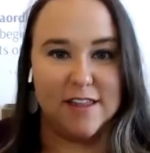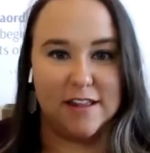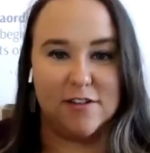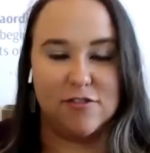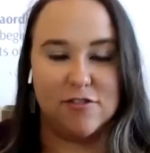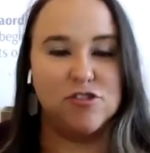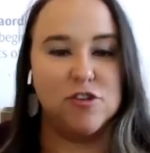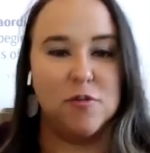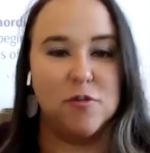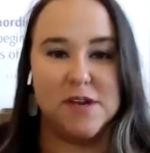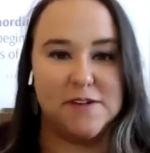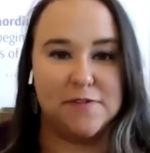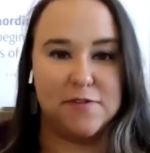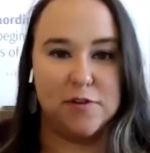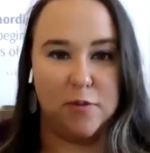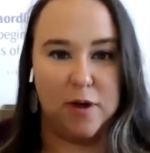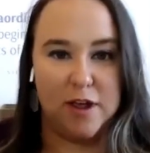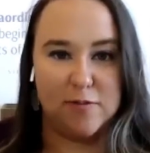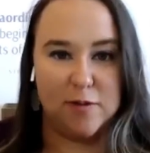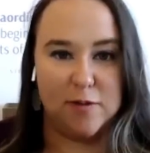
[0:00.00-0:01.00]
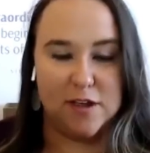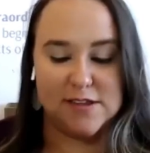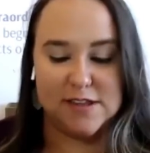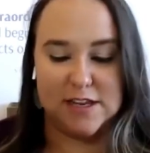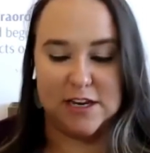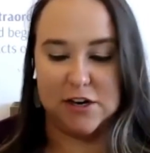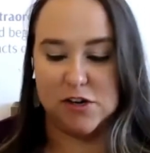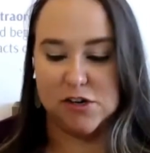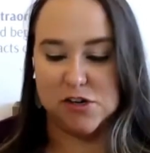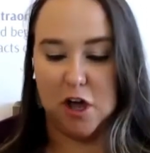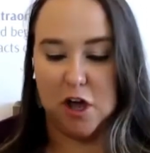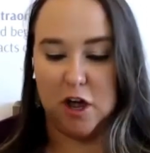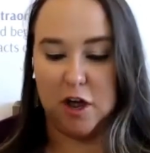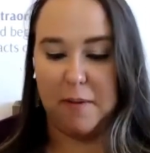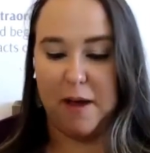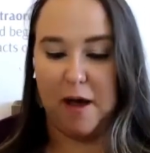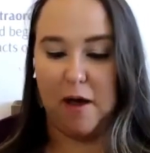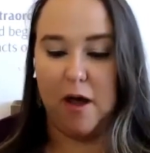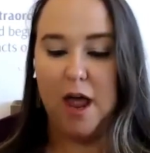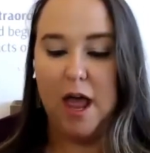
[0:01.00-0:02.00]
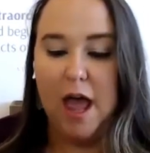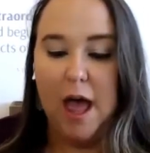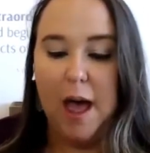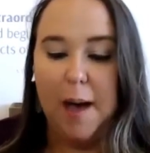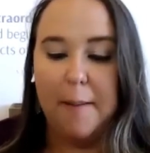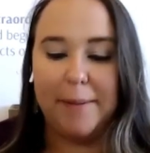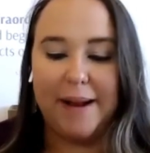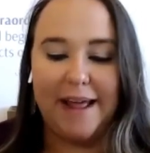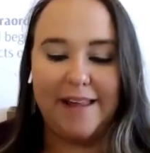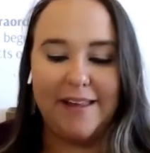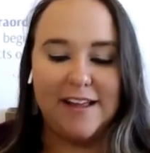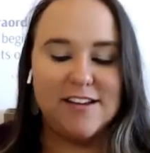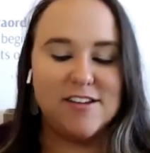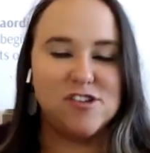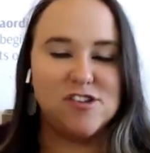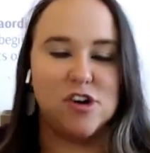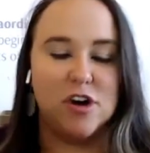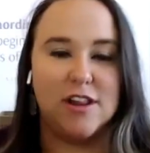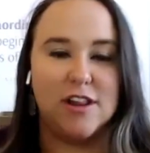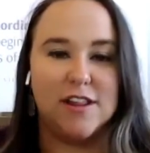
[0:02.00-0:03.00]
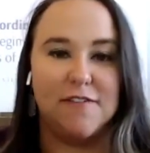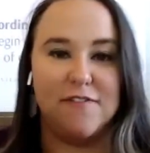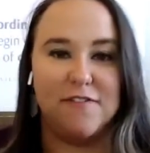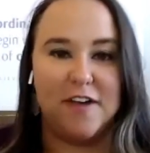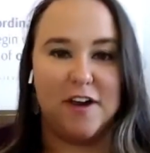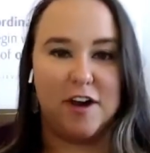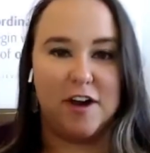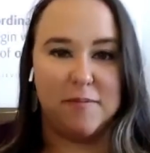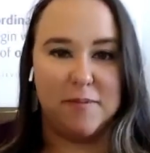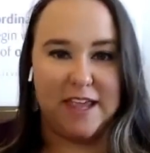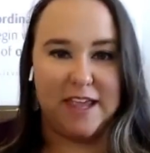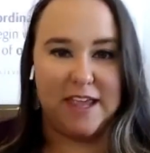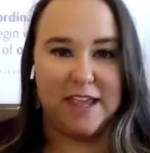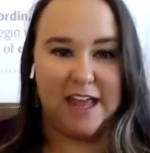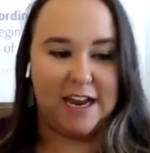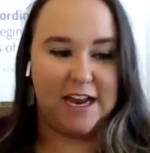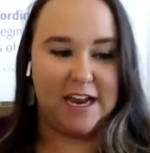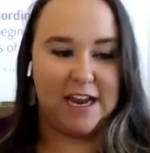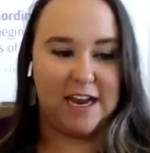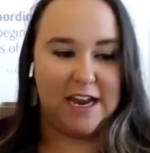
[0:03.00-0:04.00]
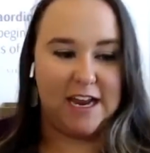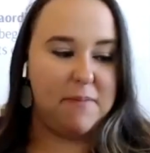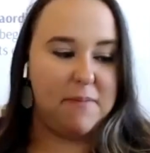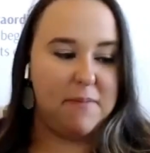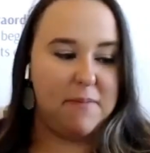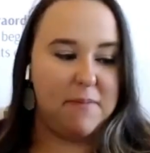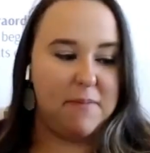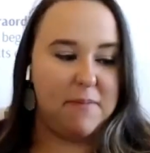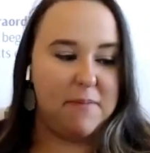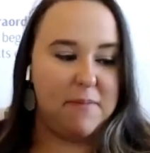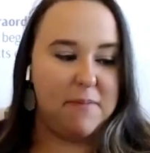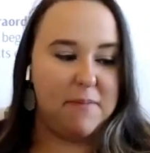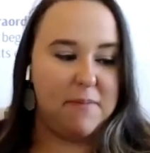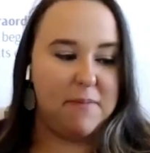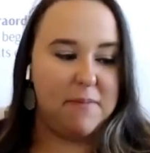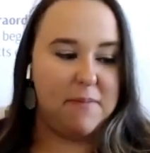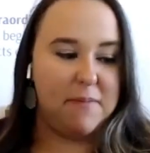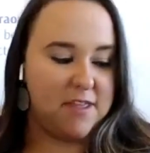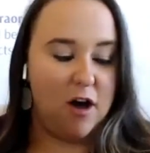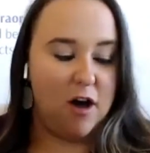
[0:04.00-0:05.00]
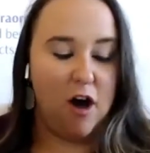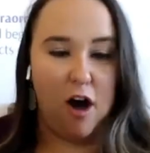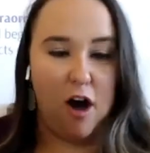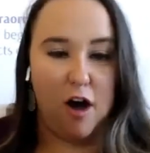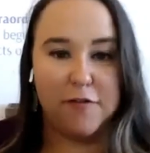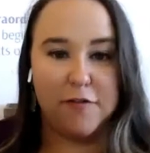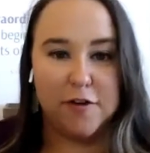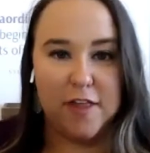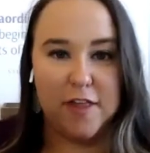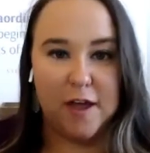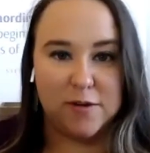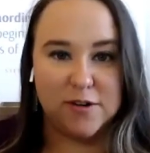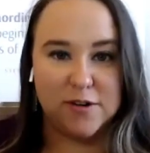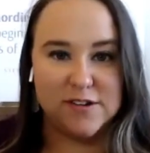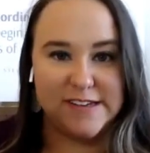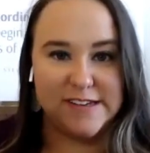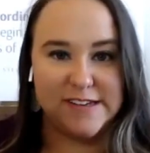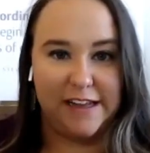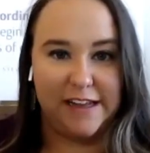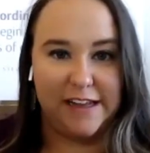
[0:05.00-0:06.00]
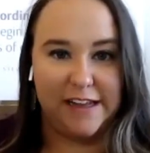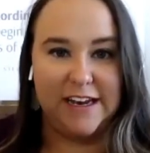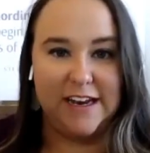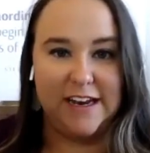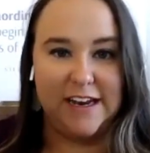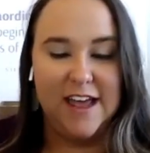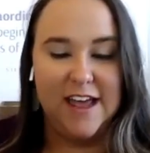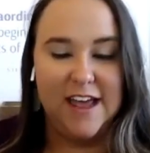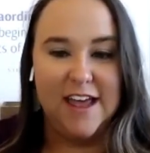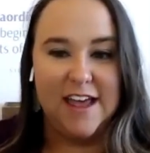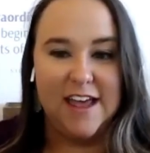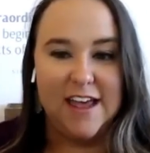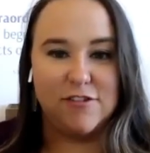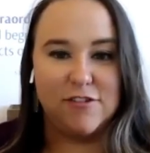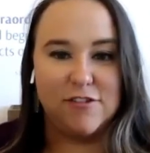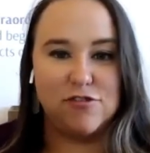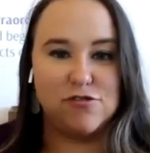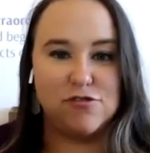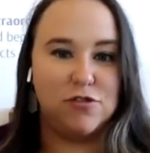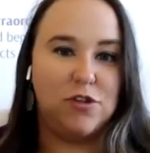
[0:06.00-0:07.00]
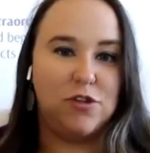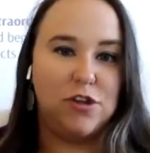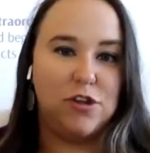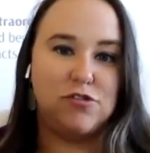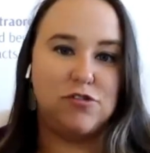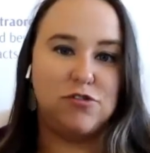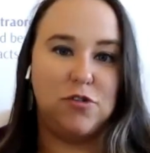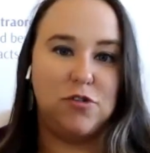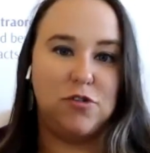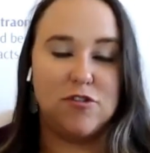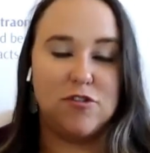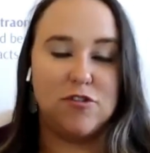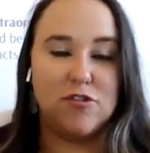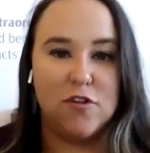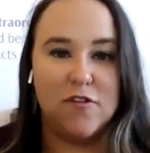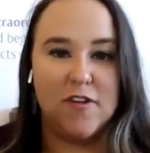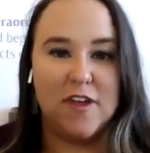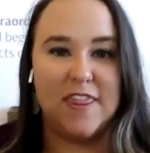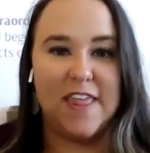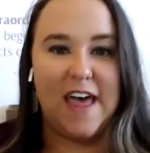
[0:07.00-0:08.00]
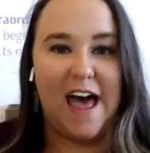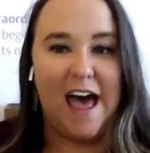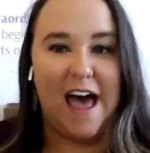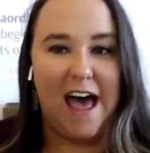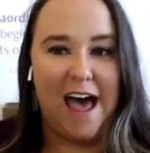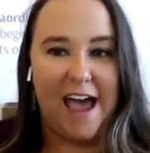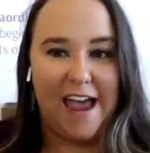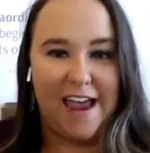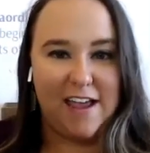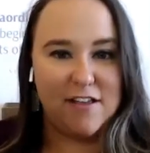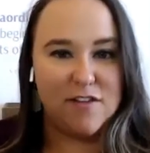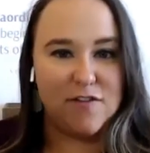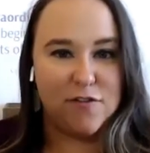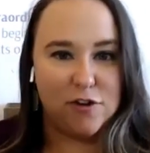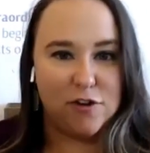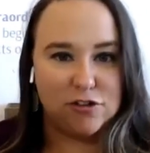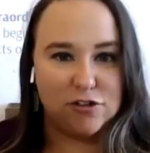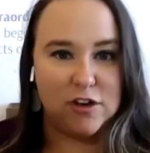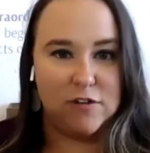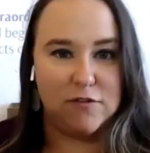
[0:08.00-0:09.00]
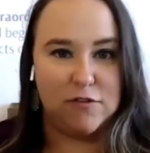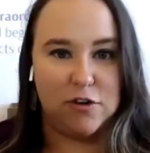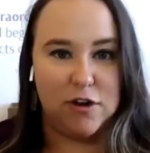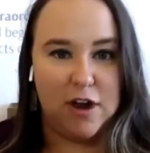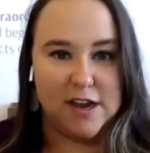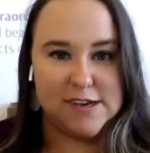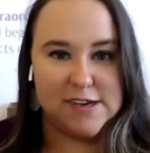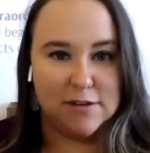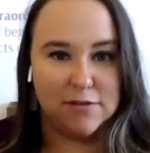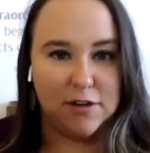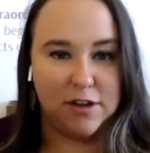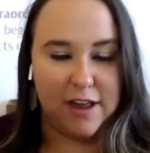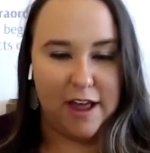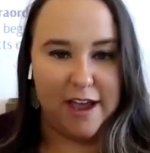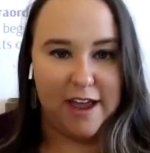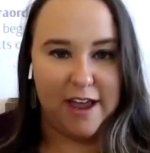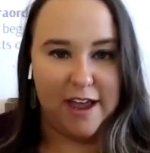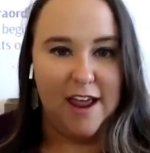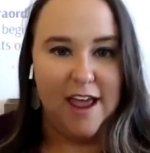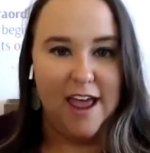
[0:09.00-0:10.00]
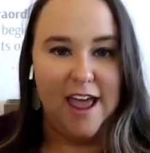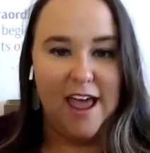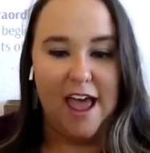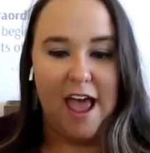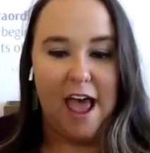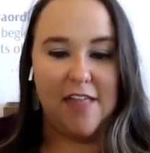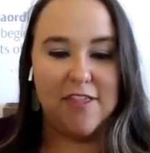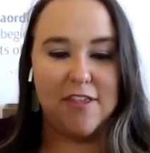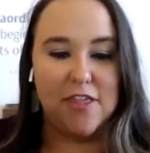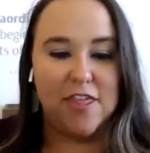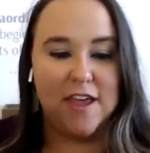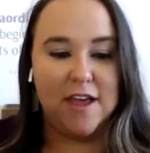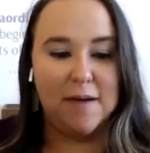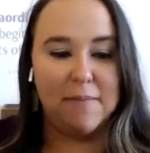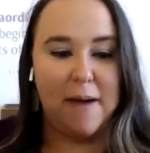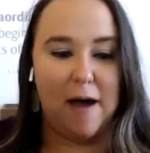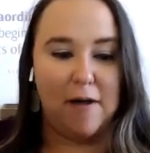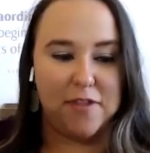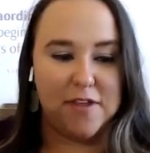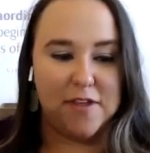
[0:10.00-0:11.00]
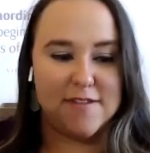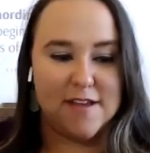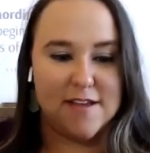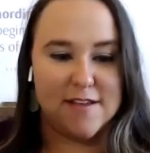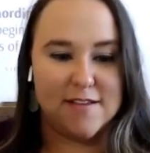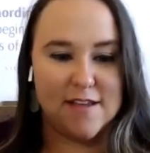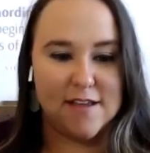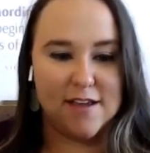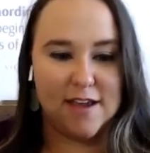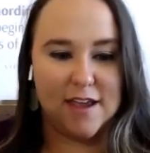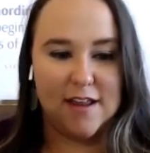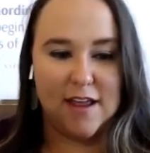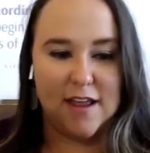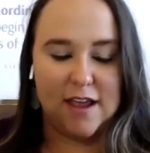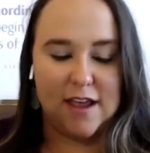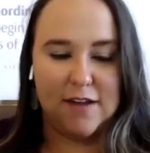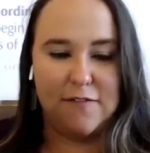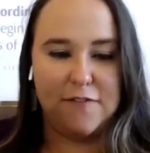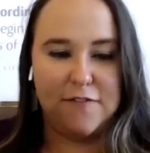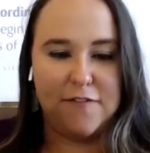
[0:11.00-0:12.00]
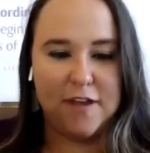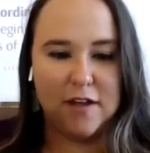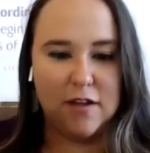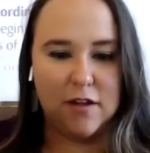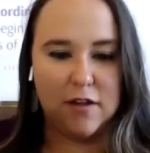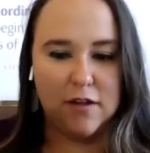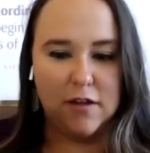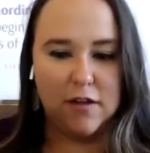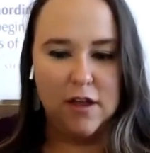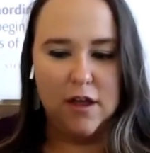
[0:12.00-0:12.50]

there's so many different ways we could sit here and talk about, but I like to start at the very beginning and make sure that the offer that we're selling is truly, truly serving the highest version of your ideal client. And the thing about this is it can feel